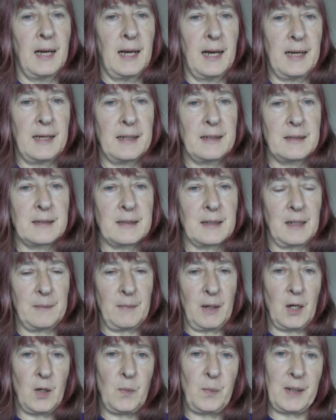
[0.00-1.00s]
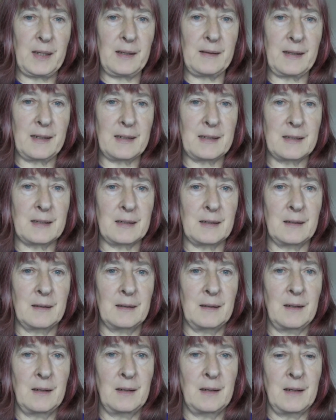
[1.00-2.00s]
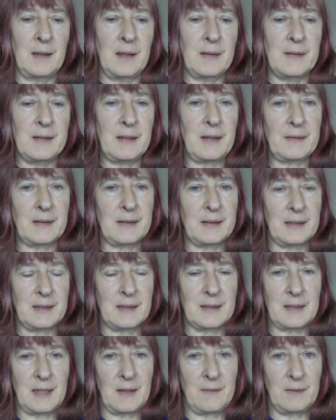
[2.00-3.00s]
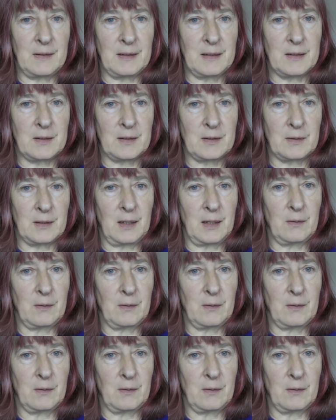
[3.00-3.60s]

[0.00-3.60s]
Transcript: and I'm hoping that the other things I've learnt